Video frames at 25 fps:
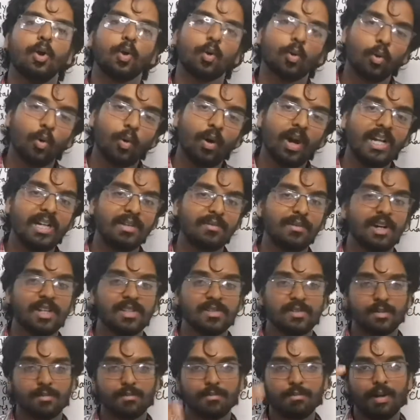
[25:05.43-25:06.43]
Go and watch
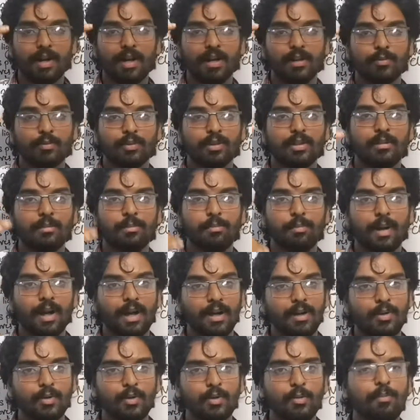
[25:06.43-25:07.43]
from part 1,
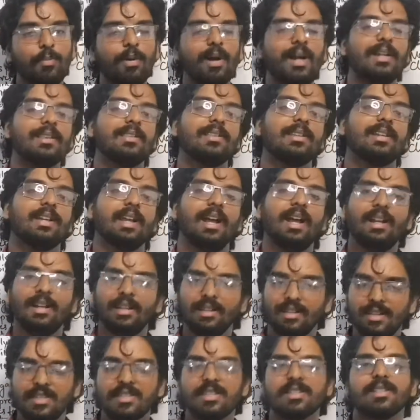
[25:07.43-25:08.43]
part 2, part 3,
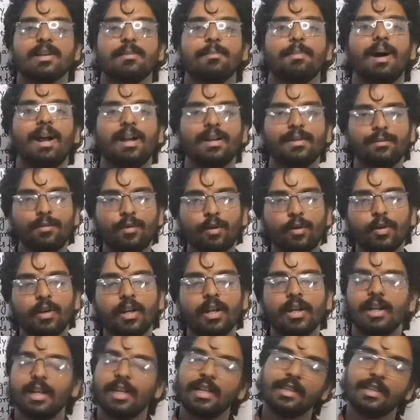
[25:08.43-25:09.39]
and this is the part 4.